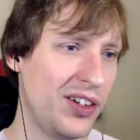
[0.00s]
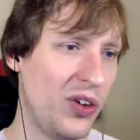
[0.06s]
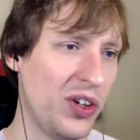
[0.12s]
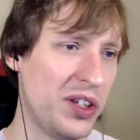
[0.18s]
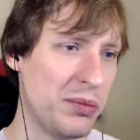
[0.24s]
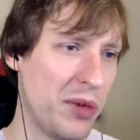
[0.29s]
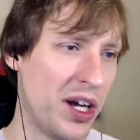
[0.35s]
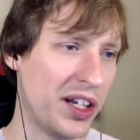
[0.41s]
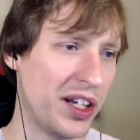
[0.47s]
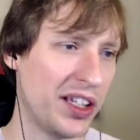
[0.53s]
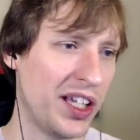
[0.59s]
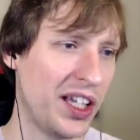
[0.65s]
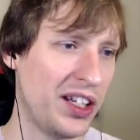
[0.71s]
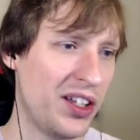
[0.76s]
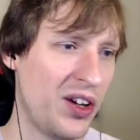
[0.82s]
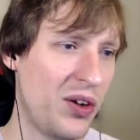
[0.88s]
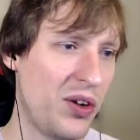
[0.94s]
Oinkmon
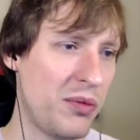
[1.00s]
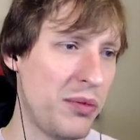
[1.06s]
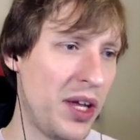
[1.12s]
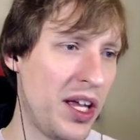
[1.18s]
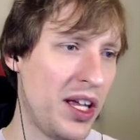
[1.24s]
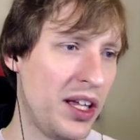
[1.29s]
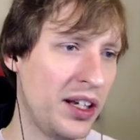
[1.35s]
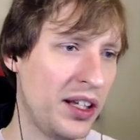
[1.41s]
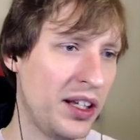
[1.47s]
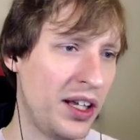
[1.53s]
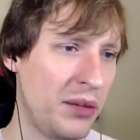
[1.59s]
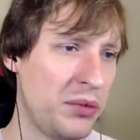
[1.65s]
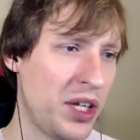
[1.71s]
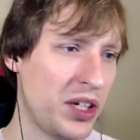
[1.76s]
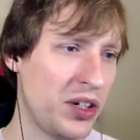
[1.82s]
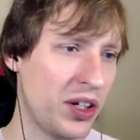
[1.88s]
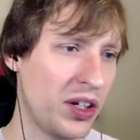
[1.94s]
again. Oh man,
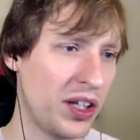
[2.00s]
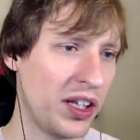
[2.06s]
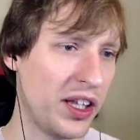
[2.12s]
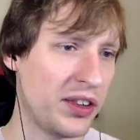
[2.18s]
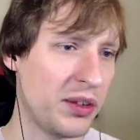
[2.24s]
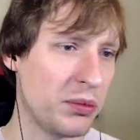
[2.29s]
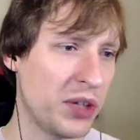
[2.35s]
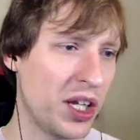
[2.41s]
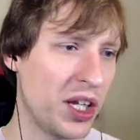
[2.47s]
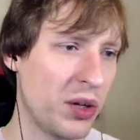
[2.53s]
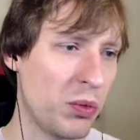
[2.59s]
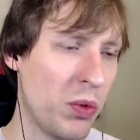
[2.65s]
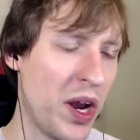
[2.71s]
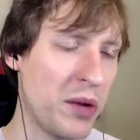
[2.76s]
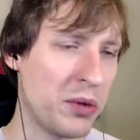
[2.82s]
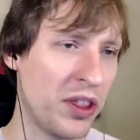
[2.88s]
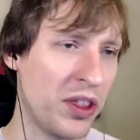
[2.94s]
I'm not going to let them get
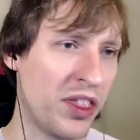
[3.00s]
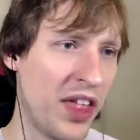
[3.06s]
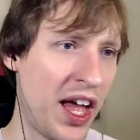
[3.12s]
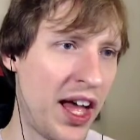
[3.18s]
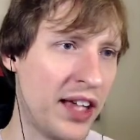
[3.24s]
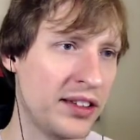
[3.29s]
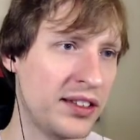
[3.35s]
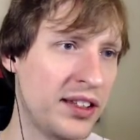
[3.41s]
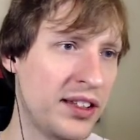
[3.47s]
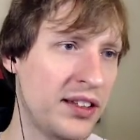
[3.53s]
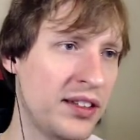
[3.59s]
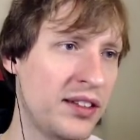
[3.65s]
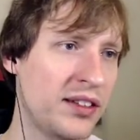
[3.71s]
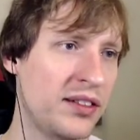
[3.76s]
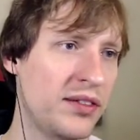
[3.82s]
away with that.